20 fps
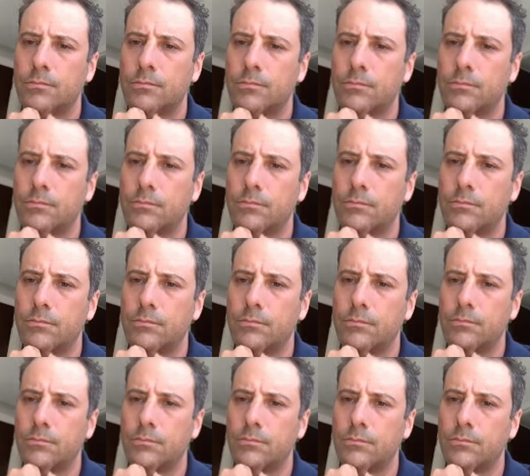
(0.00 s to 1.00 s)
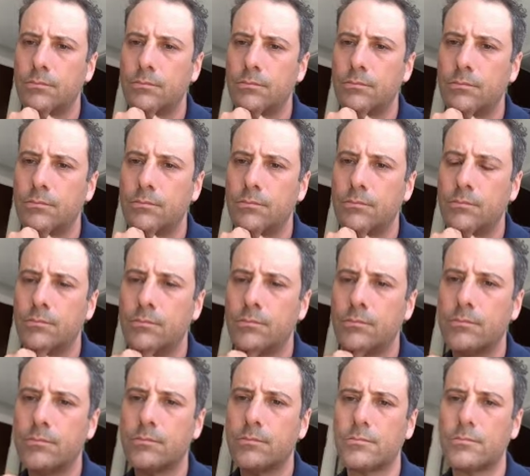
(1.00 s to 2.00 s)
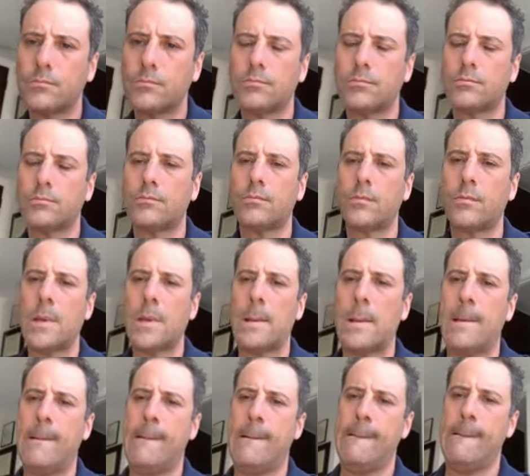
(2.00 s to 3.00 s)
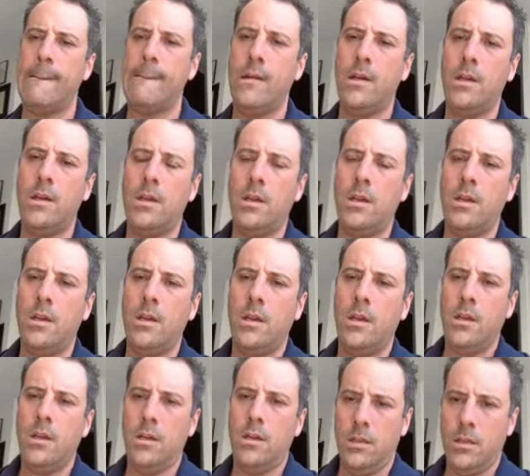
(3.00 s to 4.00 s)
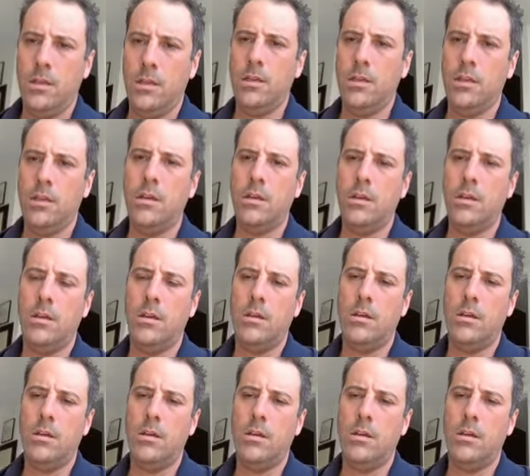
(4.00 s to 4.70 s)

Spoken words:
[no speech]